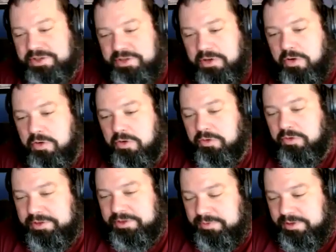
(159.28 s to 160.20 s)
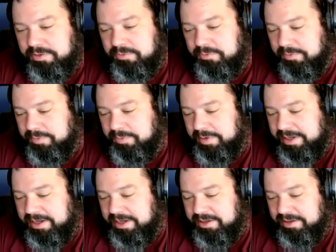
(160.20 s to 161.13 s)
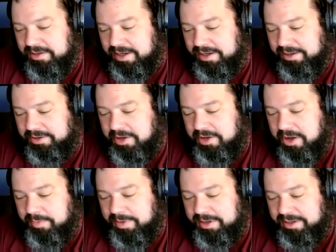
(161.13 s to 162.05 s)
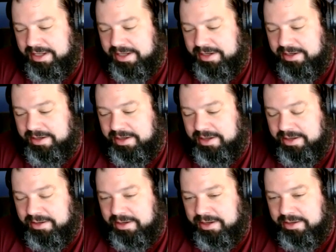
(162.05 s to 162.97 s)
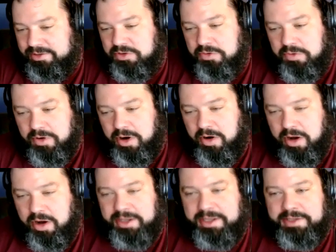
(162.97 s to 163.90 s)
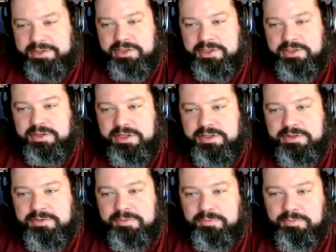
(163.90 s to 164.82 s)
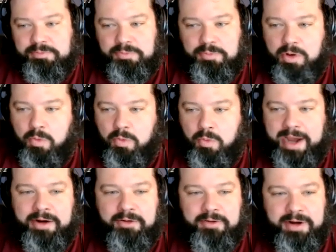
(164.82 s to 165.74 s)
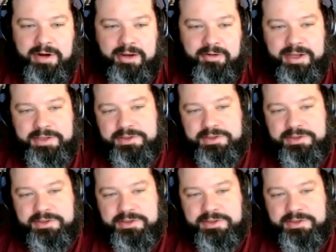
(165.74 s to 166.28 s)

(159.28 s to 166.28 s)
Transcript: the hole that we've been in, comment, and so our audience is a wide array, right?